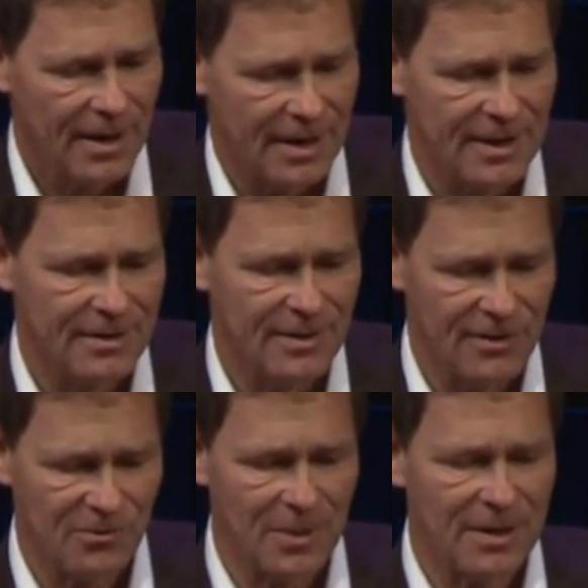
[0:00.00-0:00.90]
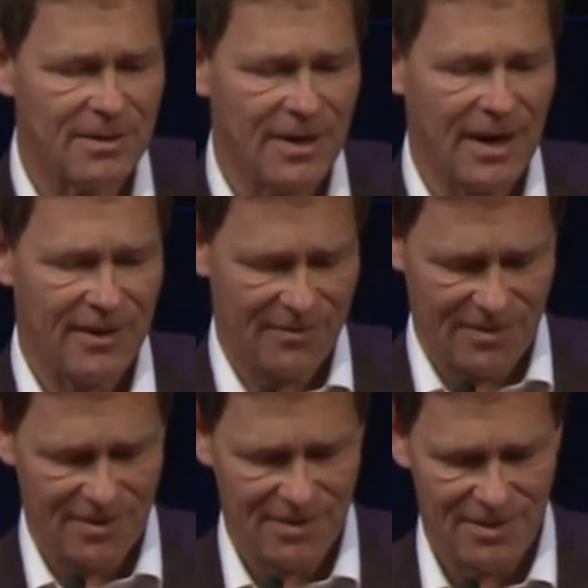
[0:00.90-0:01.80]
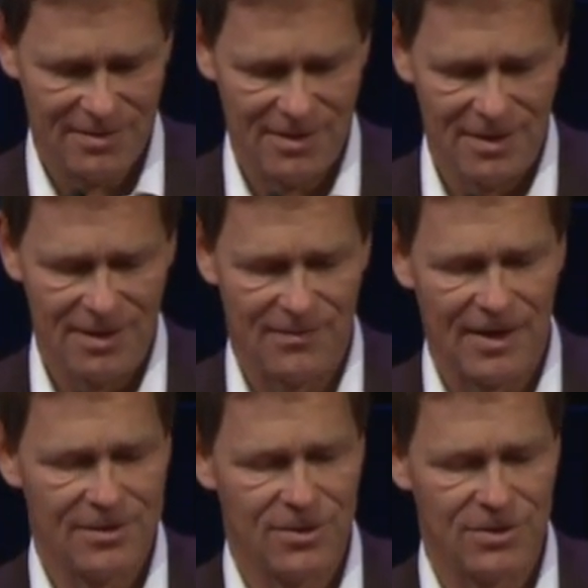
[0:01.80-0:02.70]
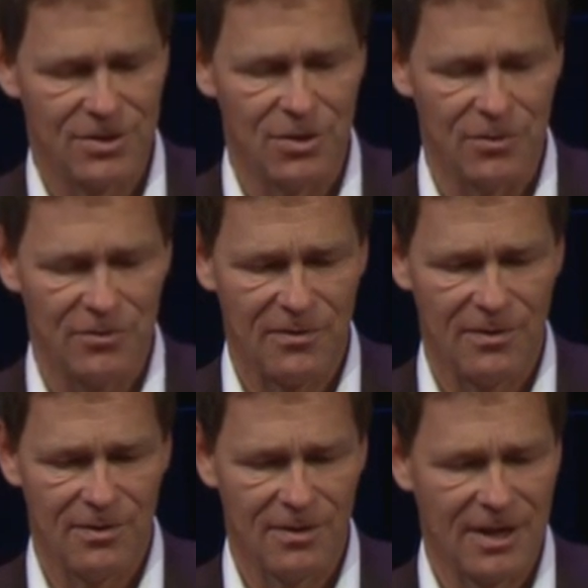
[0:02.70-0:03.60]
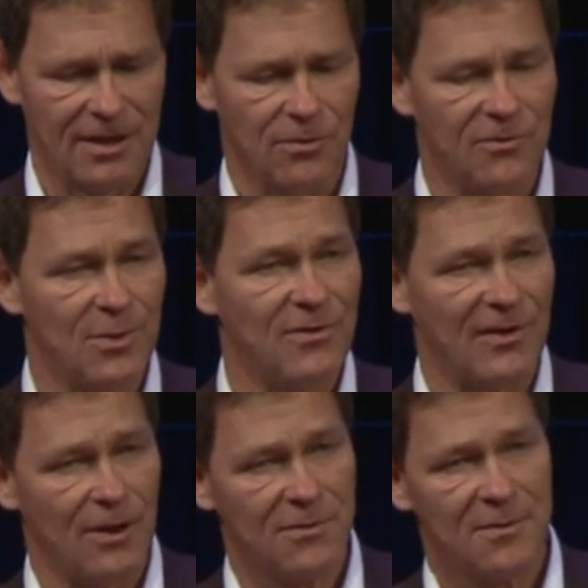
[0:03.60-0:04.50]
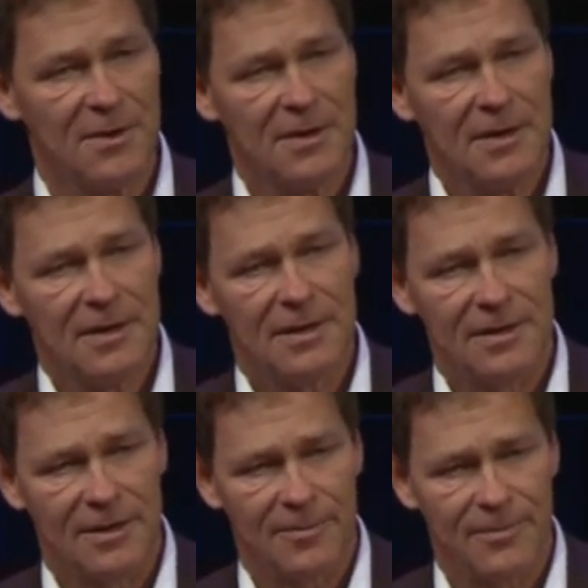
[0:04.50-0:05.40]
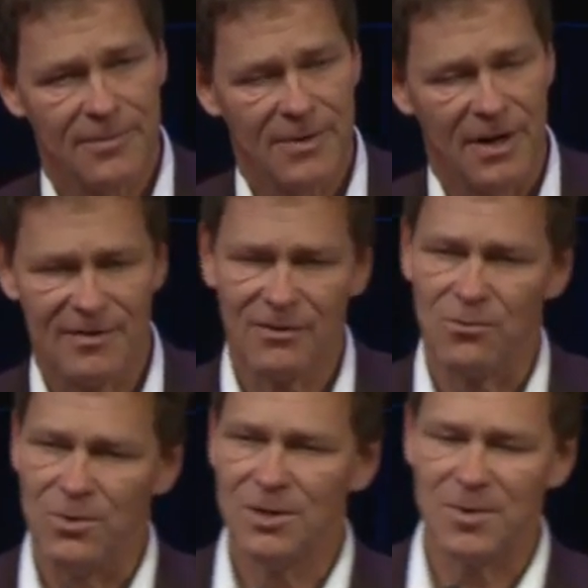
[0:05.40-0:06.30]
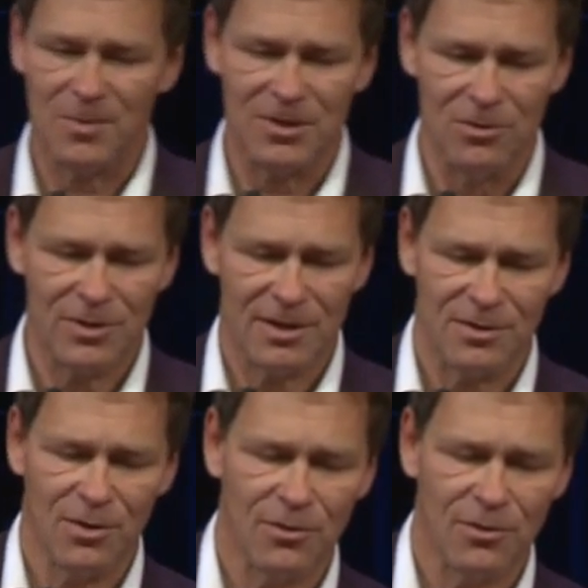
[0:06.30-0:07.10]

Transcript: And then this one has the, the advantage it, goes, it can go straight south. Um, it sounds weird, but when you look at the